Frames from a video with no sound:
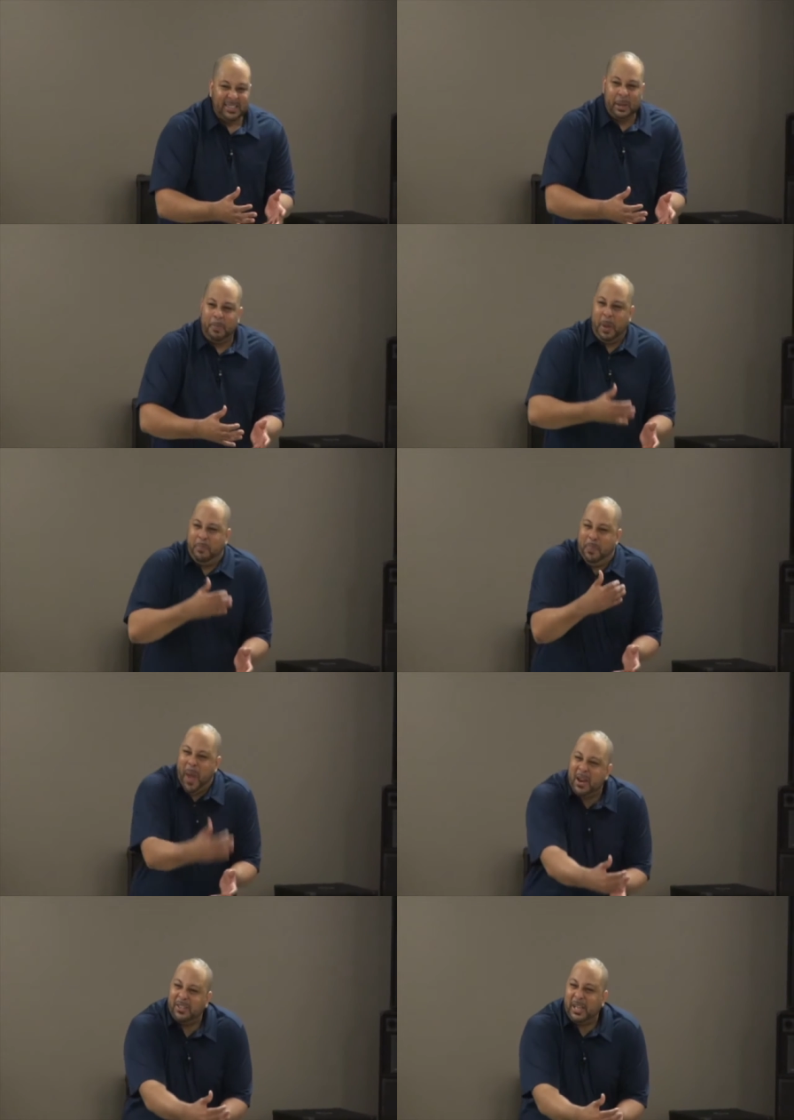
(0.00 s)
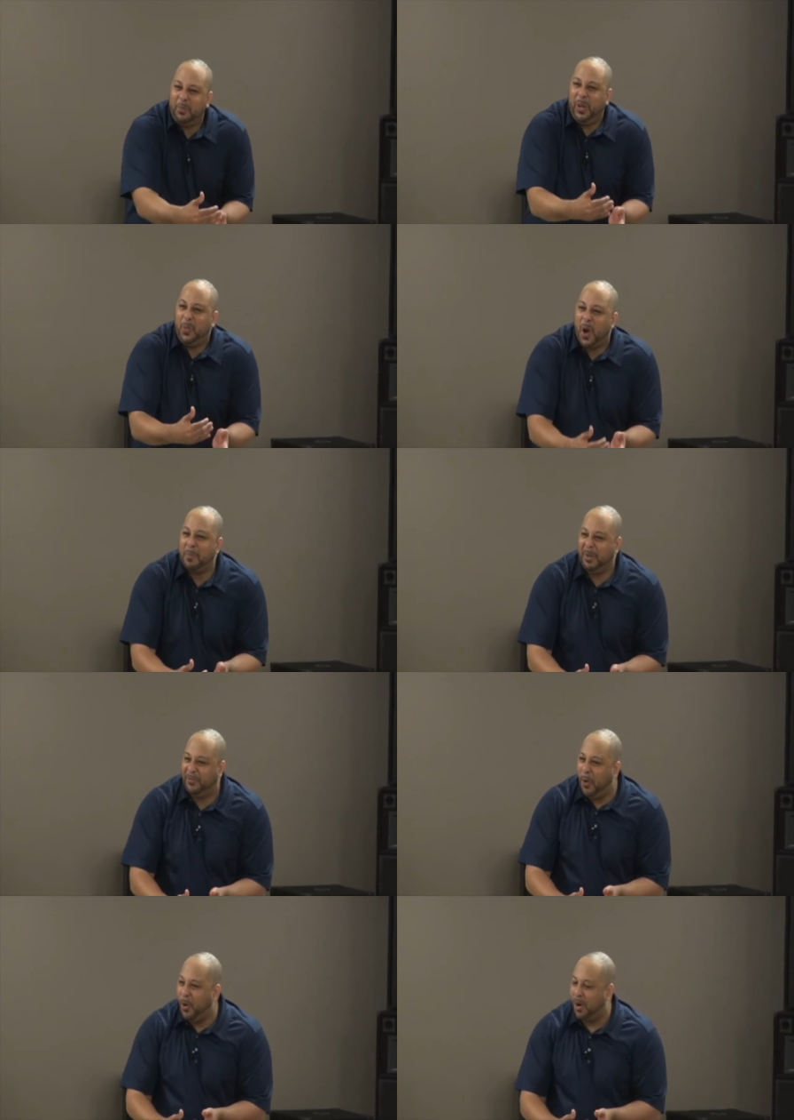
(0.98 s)
to be better than we were
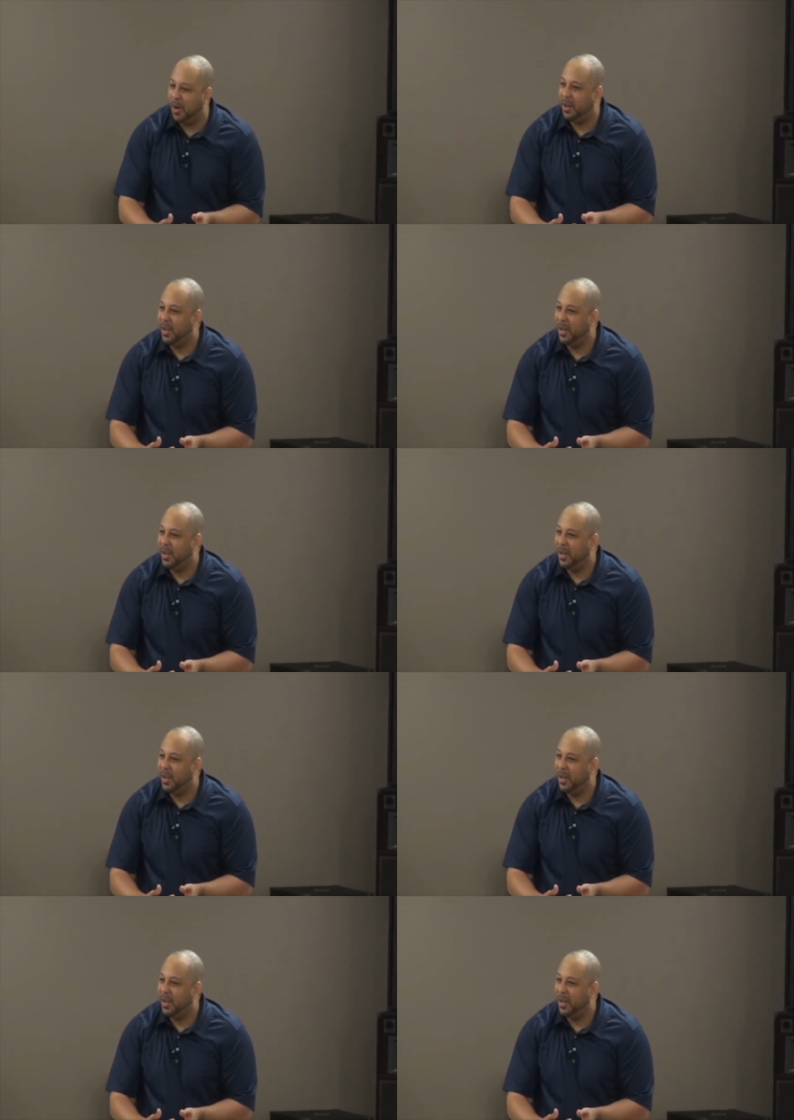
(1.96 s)
before.